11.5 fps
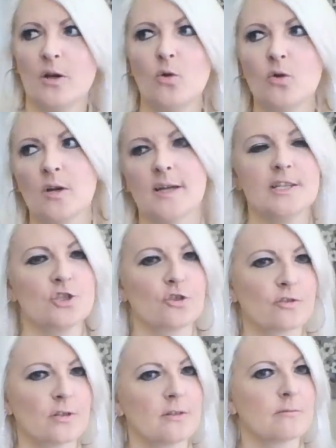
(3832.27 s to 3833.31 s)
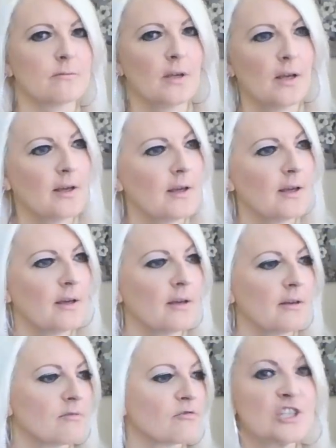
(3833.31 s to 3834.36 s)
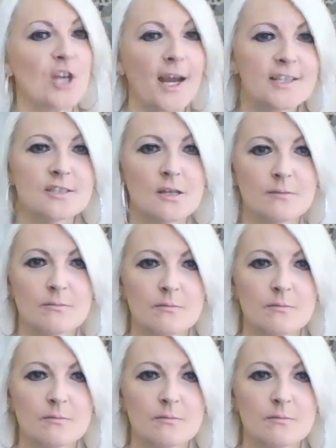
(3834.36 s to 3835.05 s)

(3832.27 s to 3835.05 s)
look at each other and reject you,